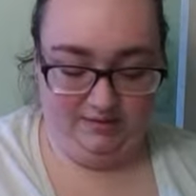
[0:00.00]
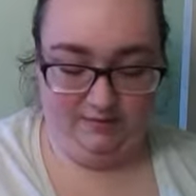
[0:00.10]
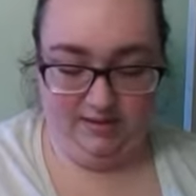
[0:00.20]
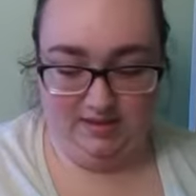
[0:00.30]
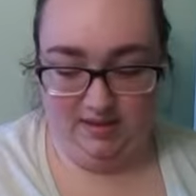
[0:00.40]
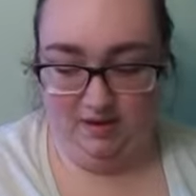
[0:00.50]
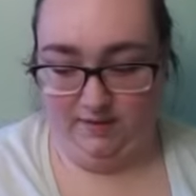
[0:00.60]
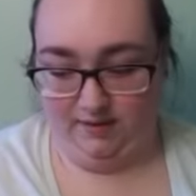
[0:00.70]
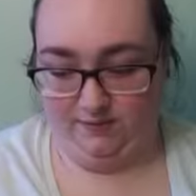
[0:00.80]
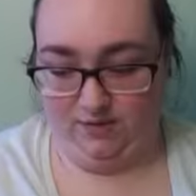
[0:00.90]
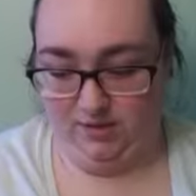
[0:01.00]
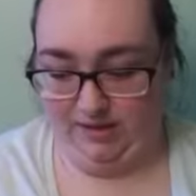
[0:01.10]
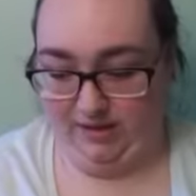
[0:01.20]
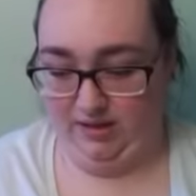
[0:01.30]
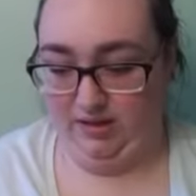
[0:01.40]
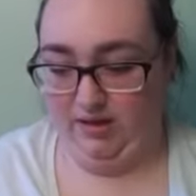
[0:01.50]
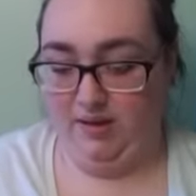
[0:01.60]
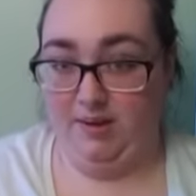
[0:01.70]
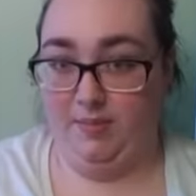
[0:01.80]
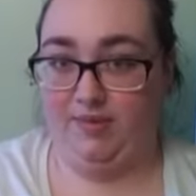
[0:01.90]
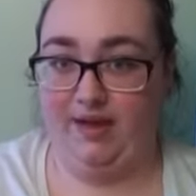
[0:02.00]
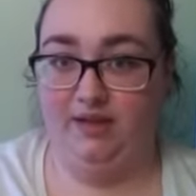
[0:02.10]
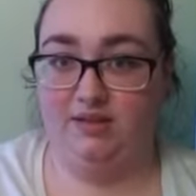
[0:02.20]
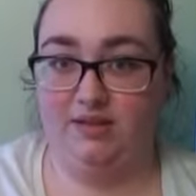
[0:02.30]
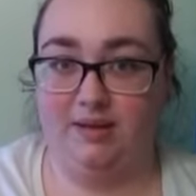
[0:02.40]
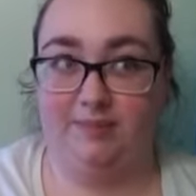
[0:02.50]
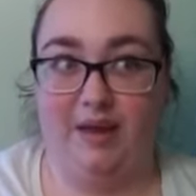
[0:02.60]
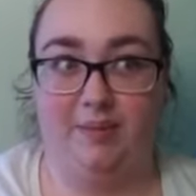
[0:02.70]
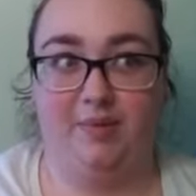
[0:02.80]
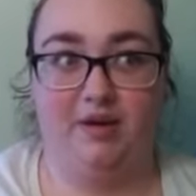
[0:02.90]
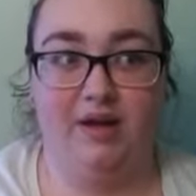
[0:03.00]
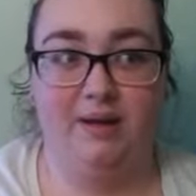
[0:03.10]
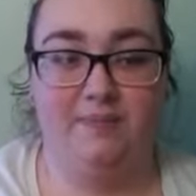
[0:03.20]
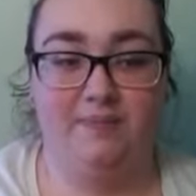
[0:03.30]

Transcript: my skin off like the first layer, but that looks like a paper cut,